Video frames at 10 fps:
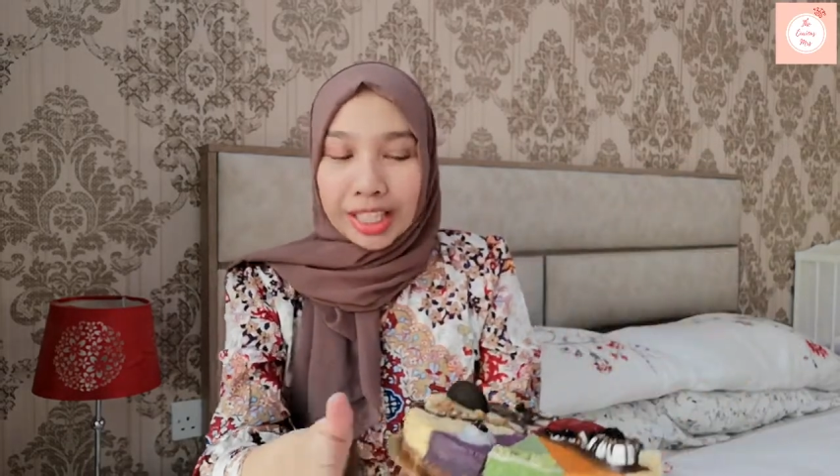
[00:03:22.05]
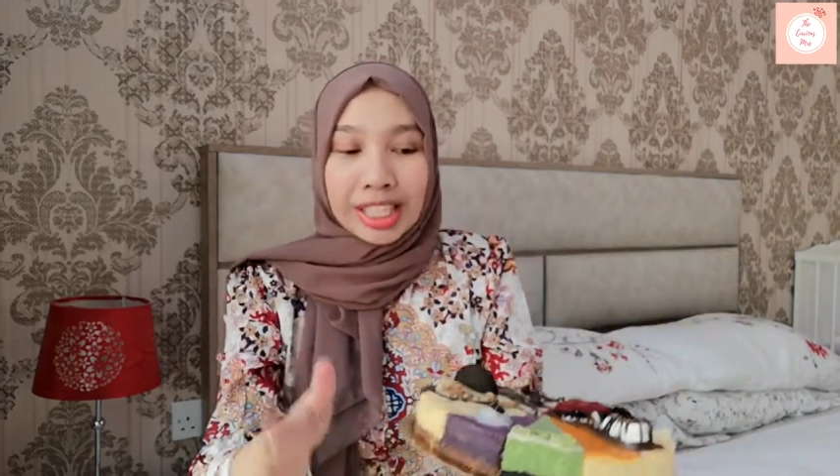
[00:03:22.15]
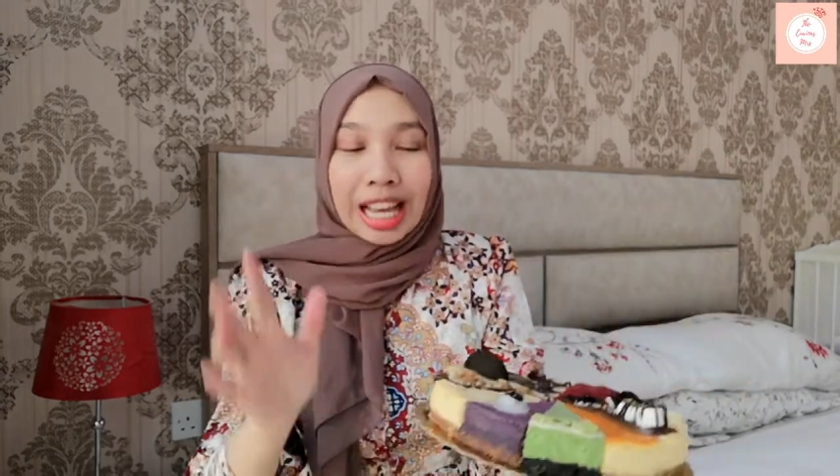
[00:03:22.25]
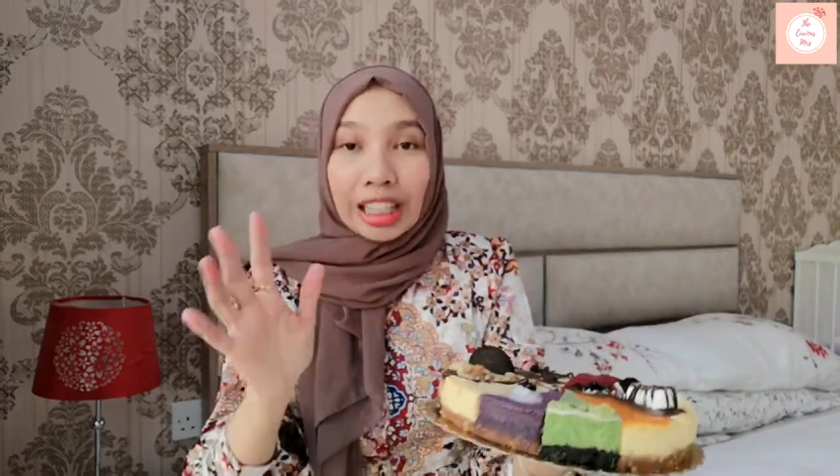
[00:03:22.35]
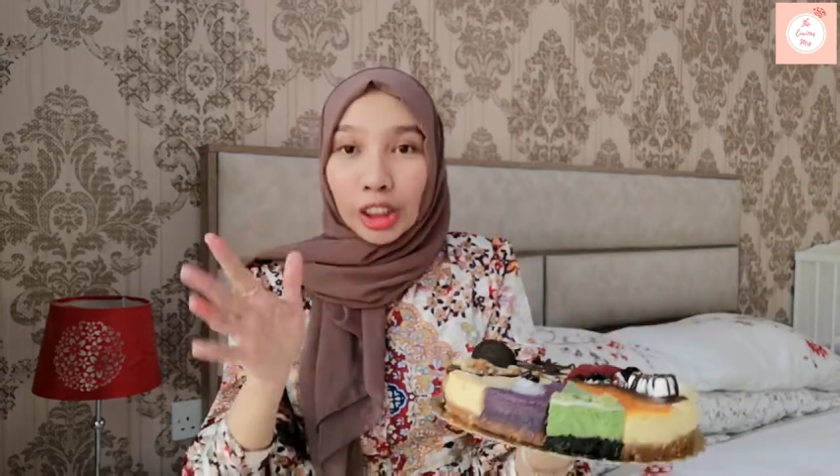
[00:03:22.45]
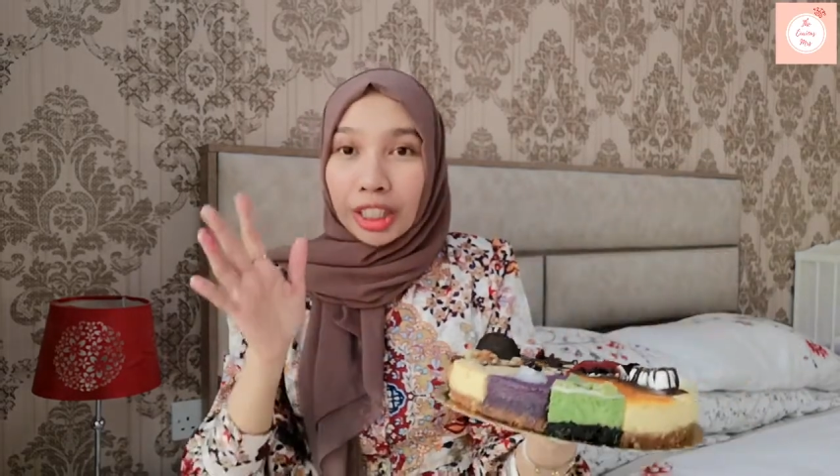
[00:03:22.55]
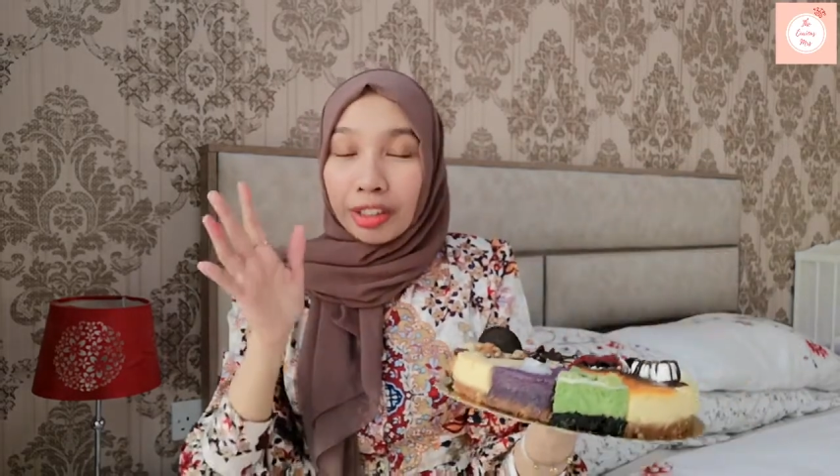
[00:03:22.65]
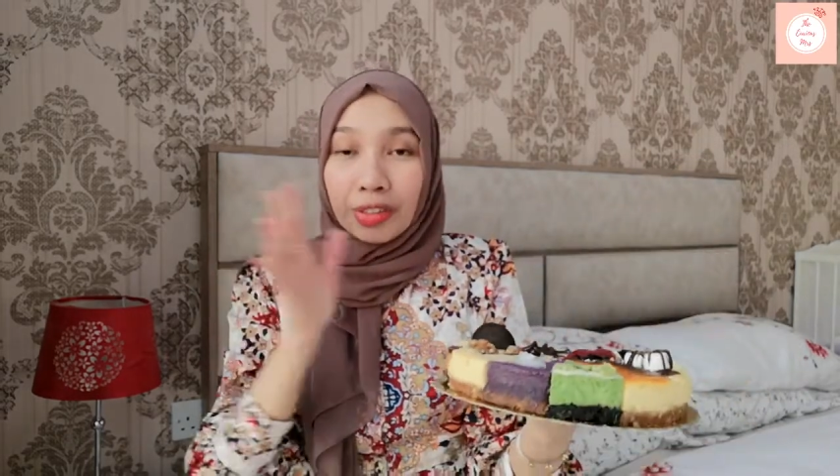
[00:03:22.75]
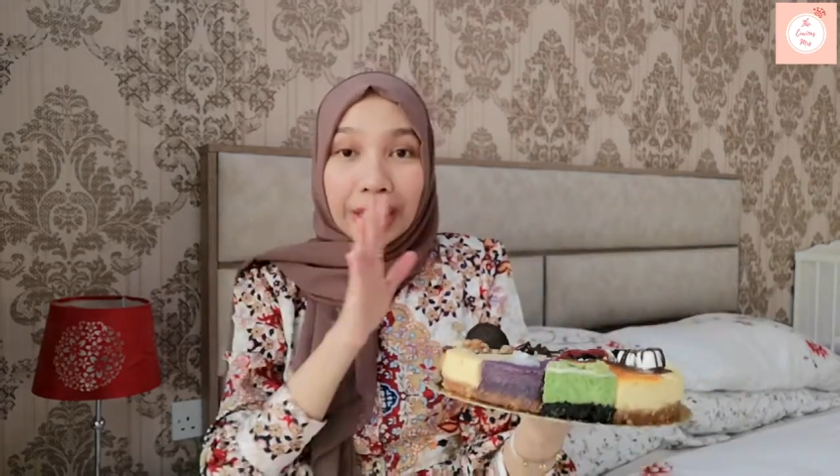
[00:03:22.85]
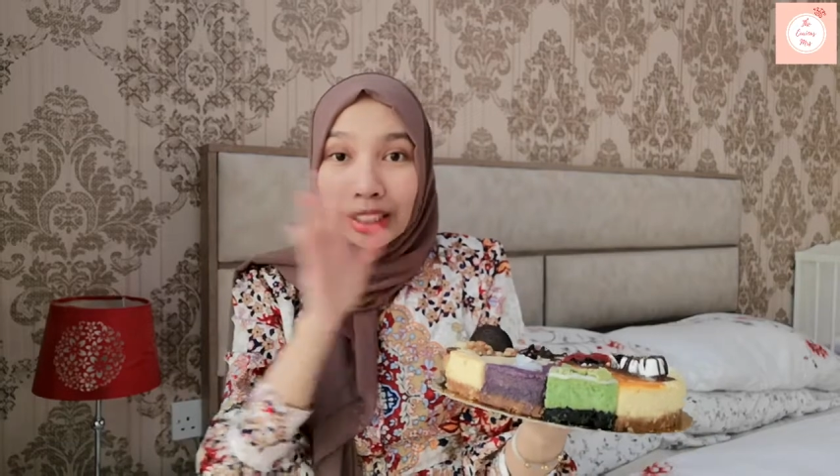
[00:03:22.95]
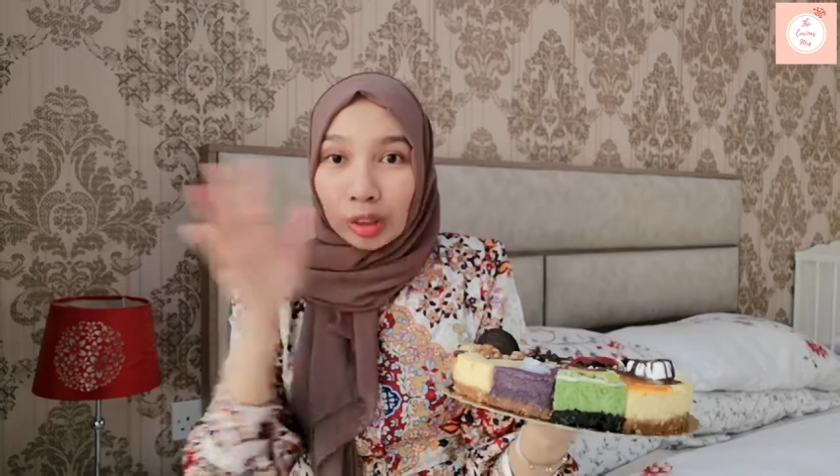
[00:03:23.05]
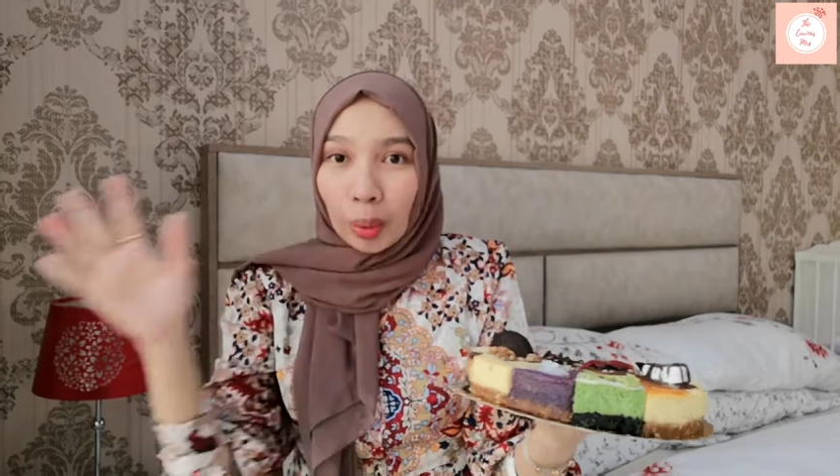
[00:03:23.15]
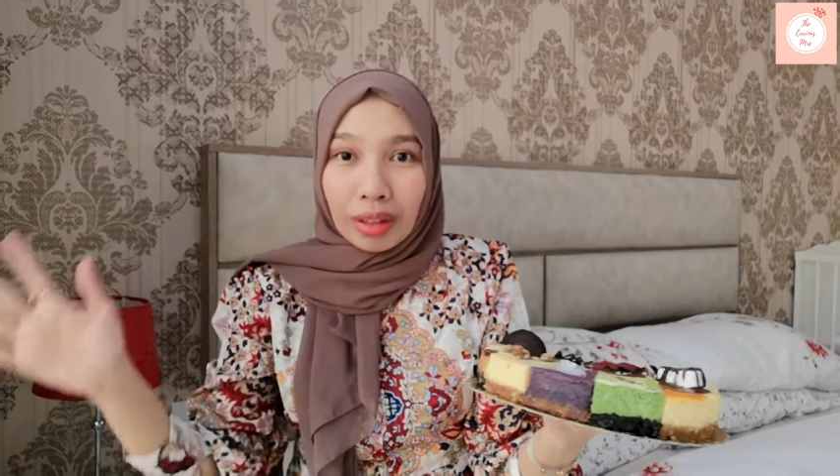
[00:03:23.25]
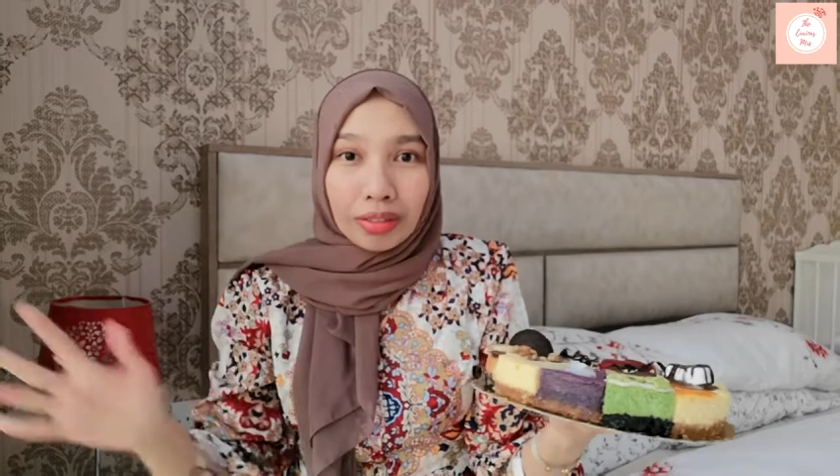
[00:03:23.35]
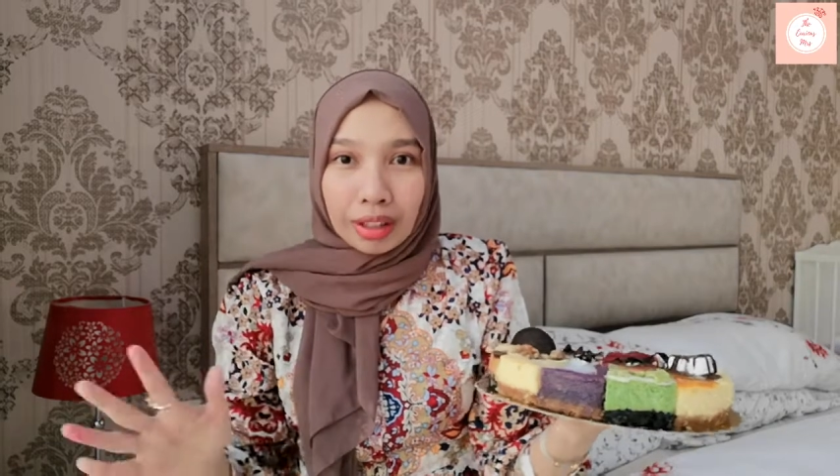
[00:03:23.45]
it's actually really
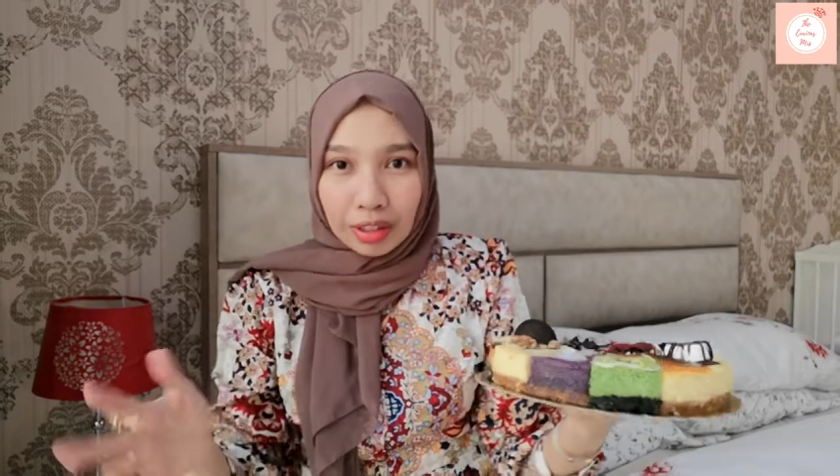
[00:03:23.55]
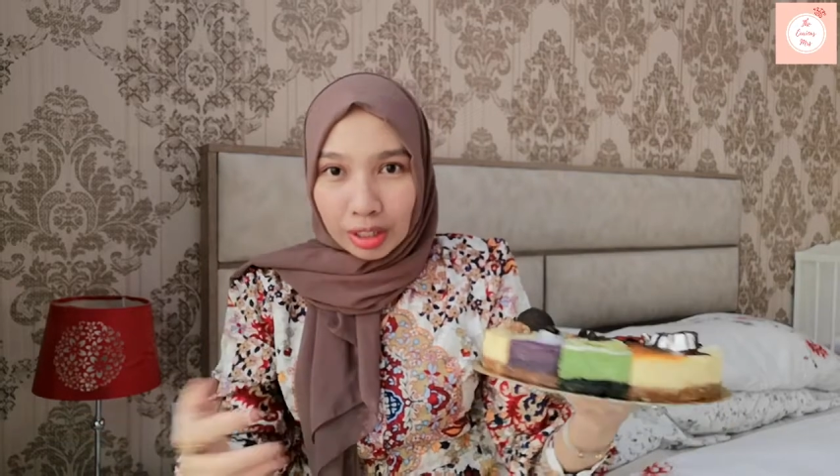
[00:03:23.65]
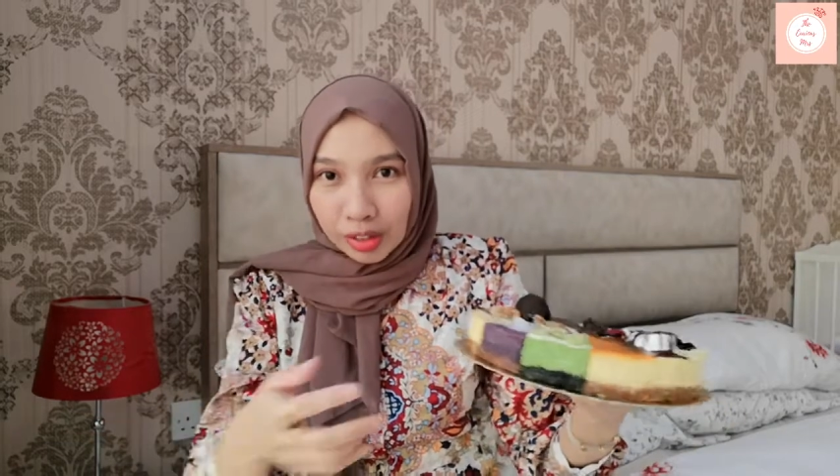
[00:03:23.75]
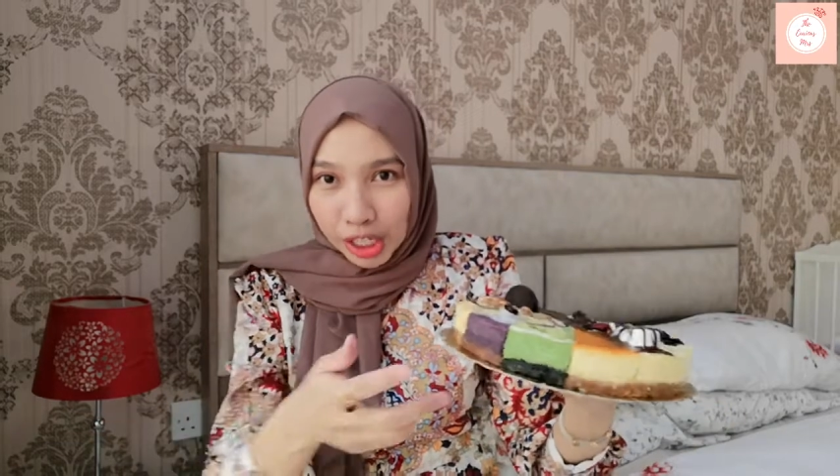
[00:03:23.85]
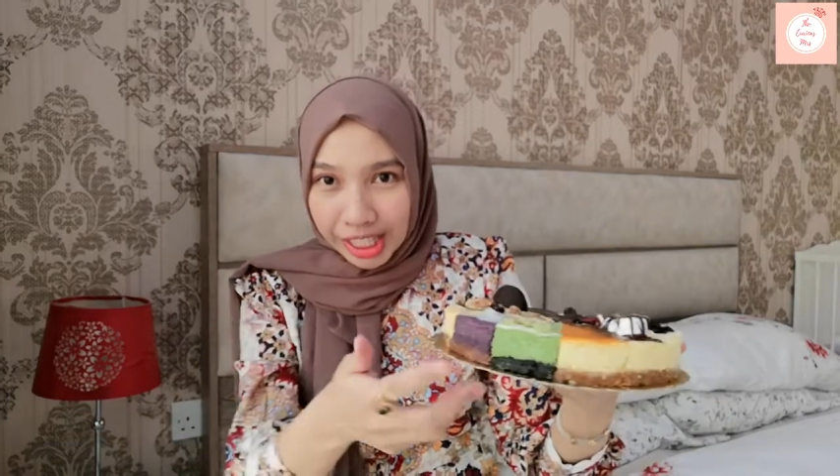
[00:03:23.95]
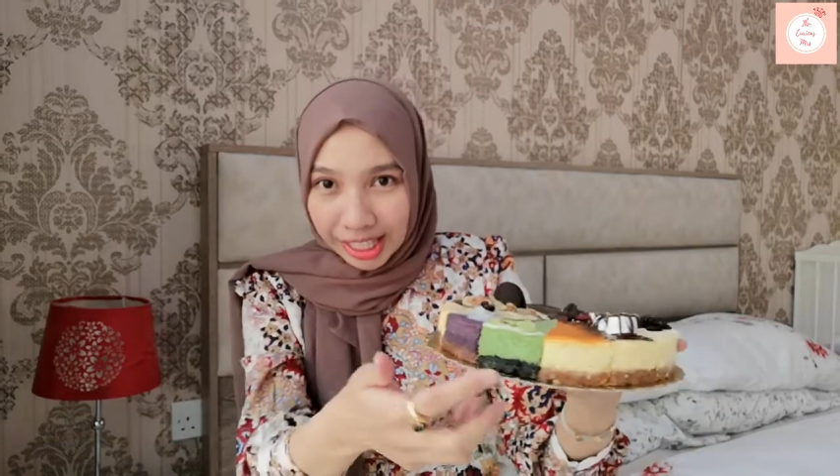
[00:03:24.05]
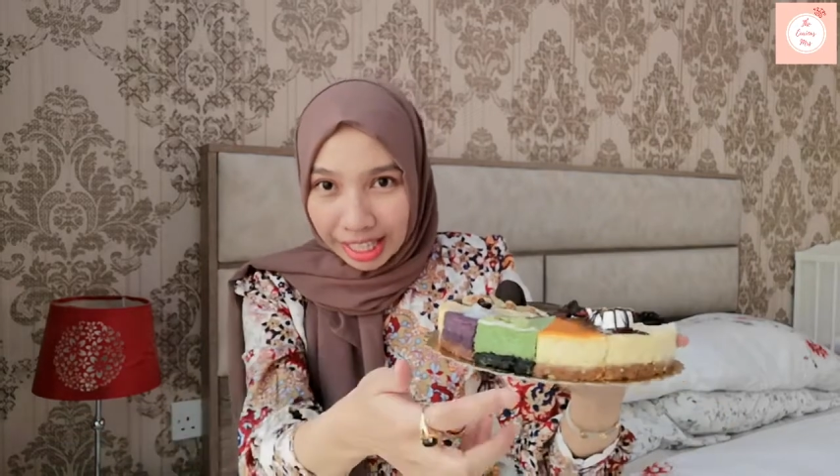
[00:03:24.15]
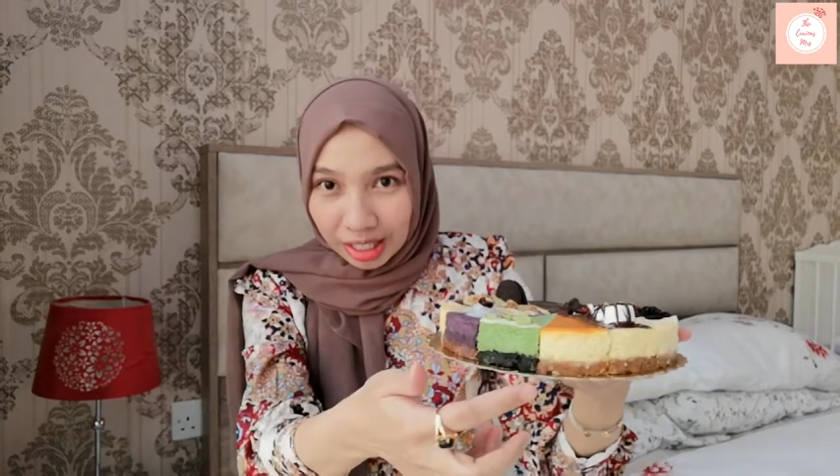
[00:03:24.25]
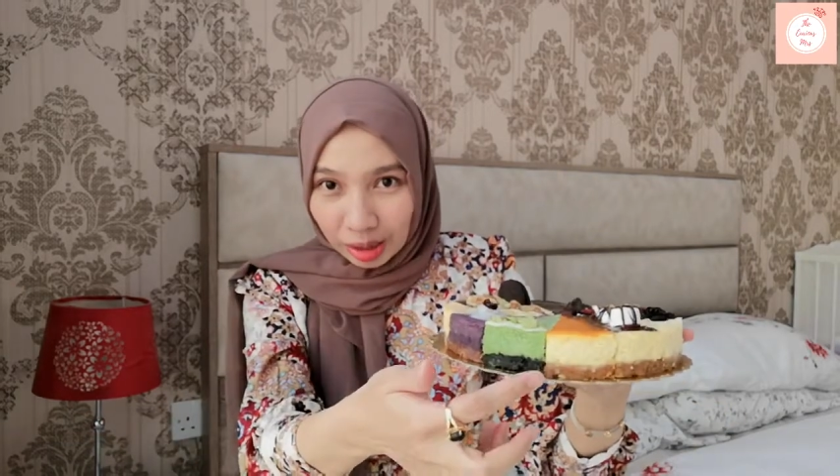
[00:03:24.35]
12 flavors of cheesecake.